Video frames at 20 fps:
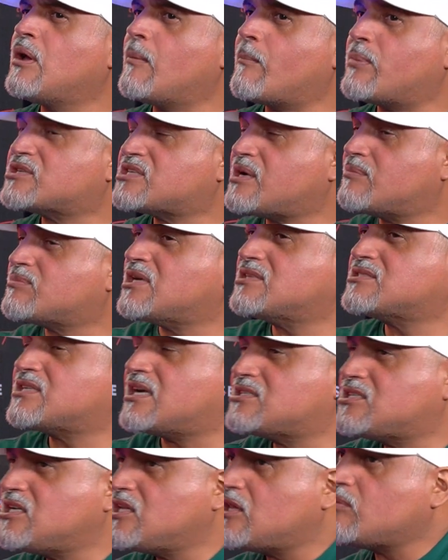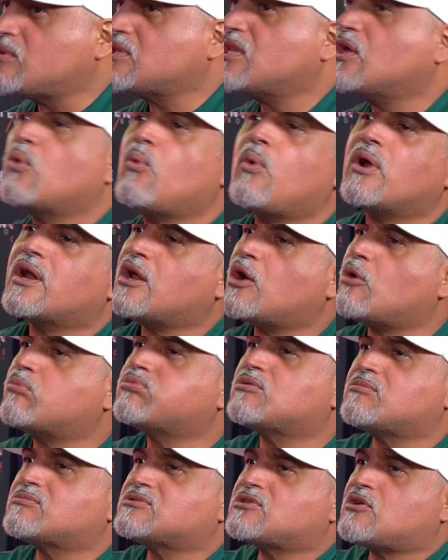But sometimes I see them and they don't want to help
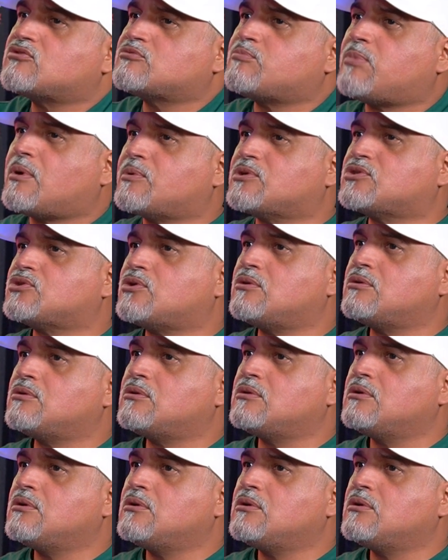themselves, Papachon.